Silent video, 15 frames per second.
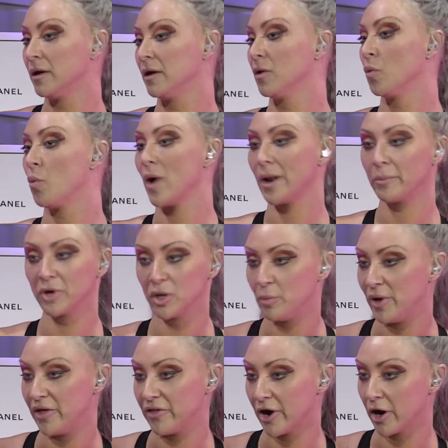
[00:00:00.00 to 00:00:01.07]
when I'm going to
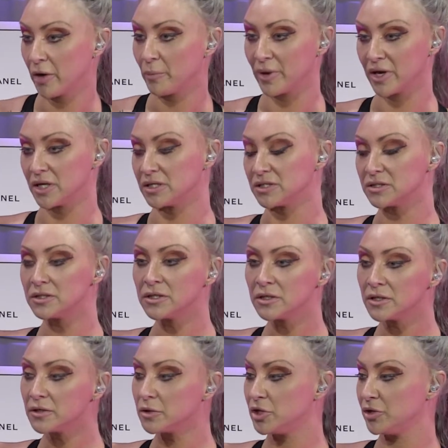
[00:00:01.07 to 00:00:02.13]
be there, because
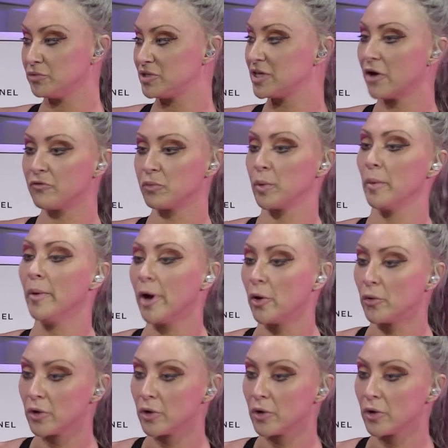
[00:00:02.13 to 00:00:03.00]
you self-promote.